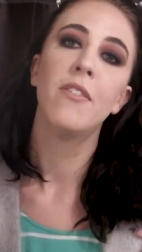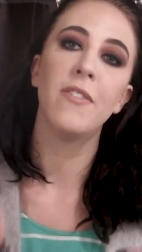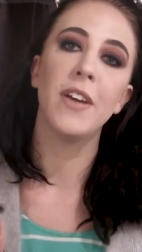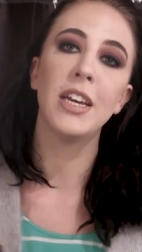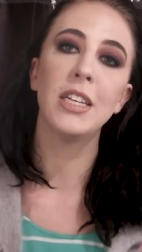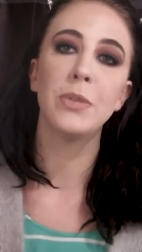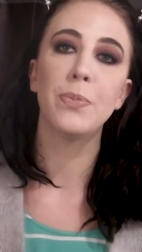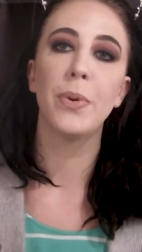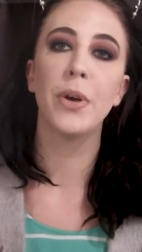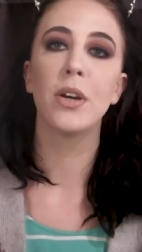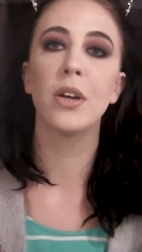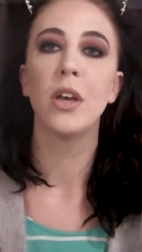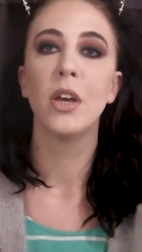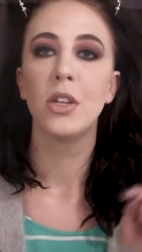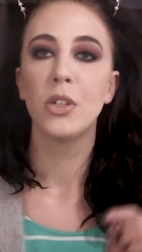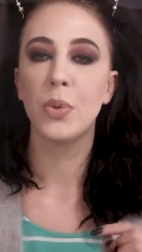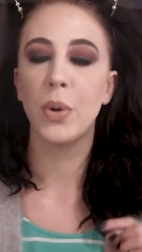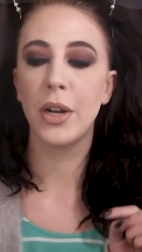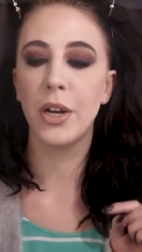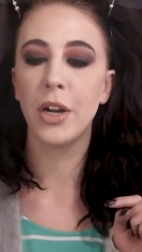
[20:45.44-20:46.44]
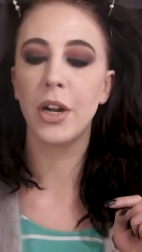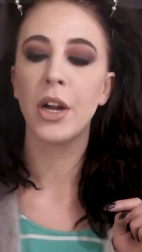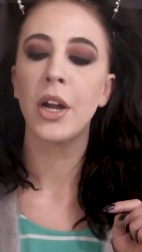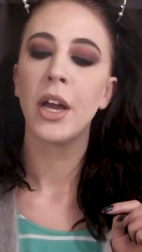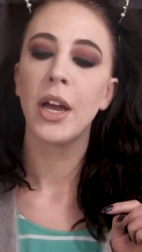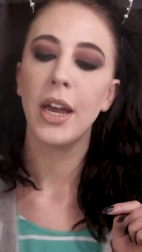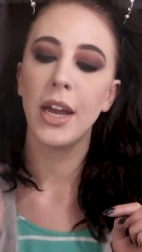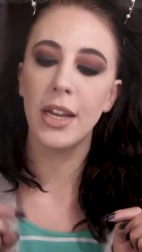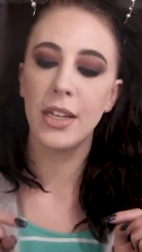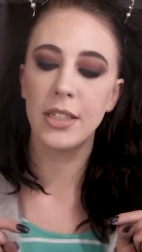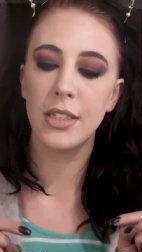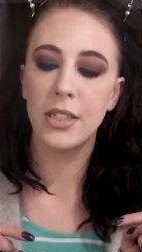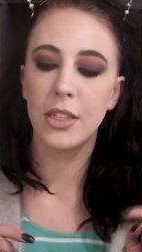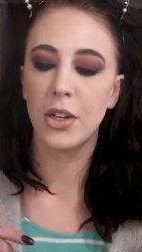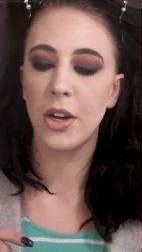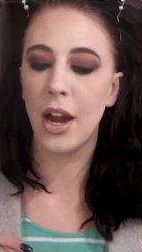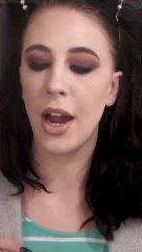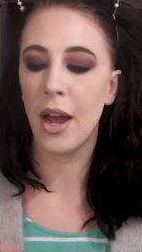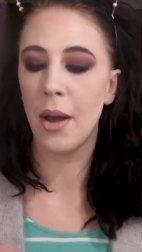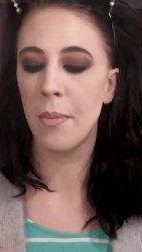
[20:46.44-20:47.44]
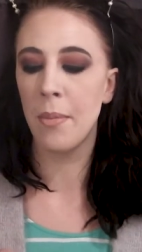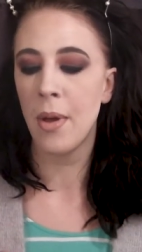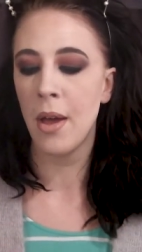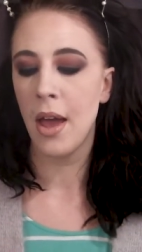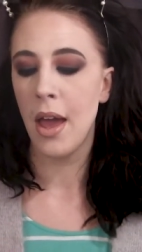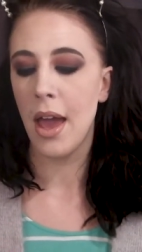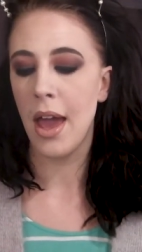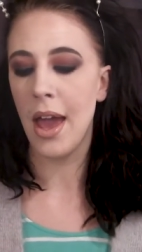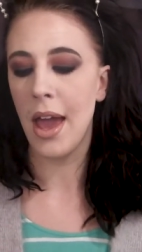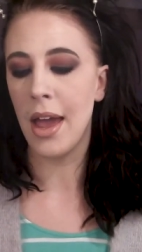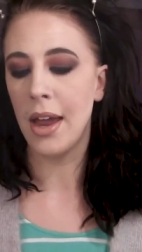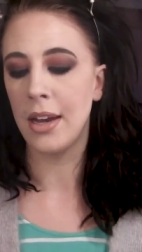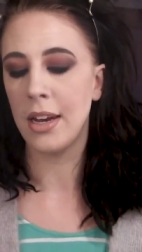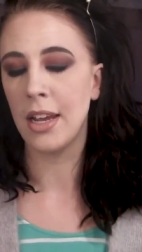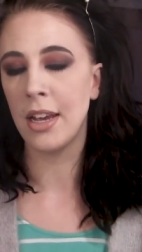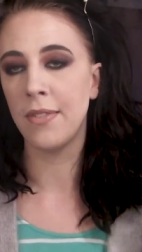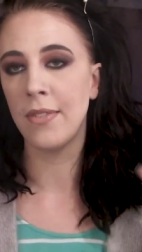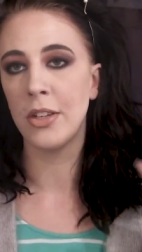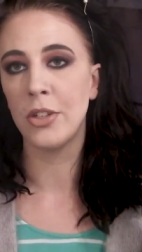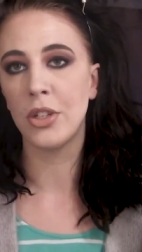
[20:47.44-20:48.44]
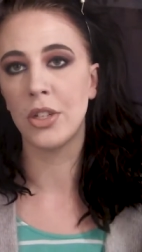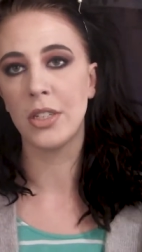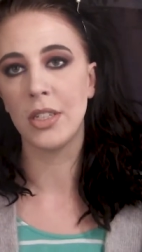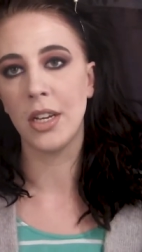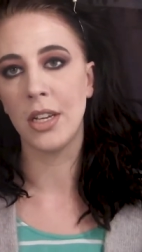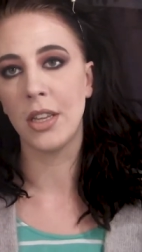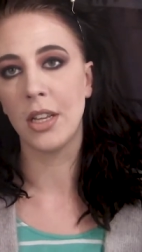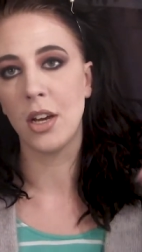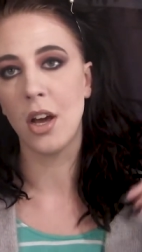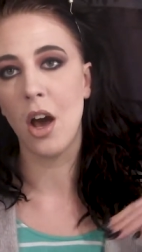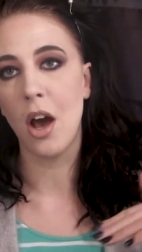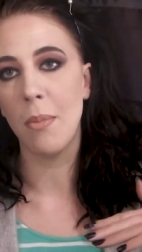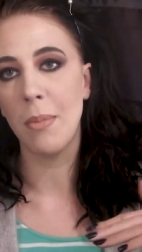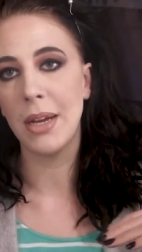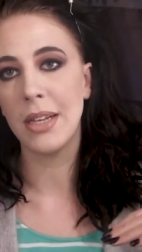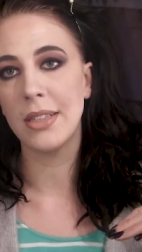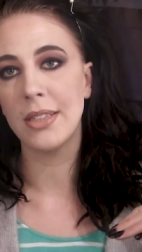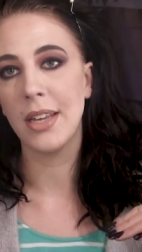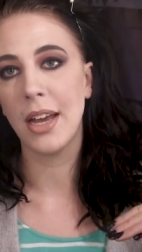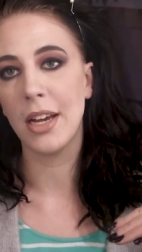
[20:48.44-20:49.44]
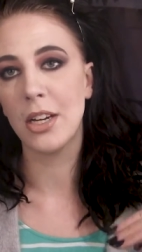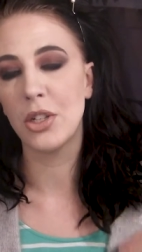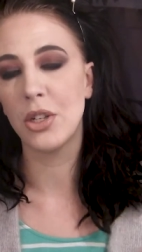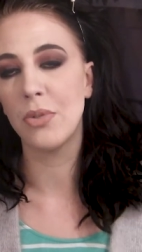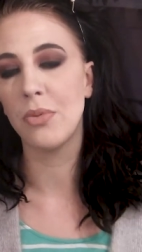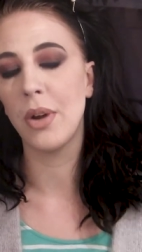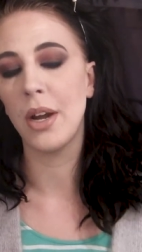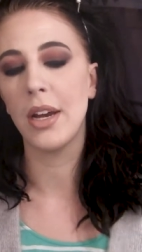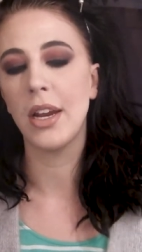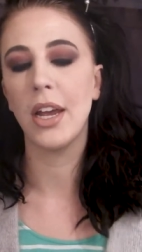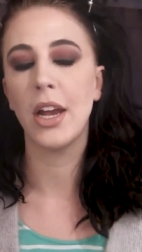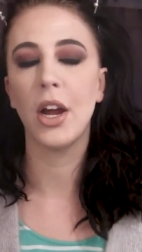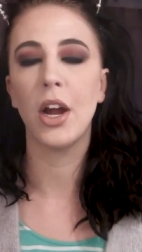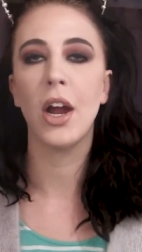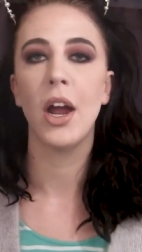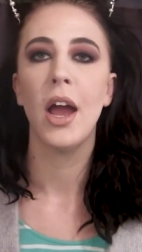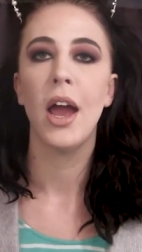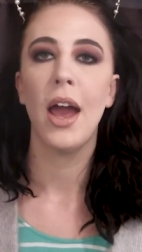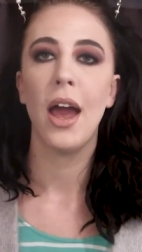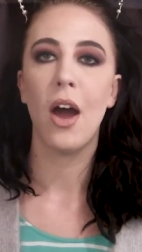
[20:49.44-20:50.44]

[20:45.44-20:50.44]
Facebook, Twitter, Instagram, and even just in the comment section right here.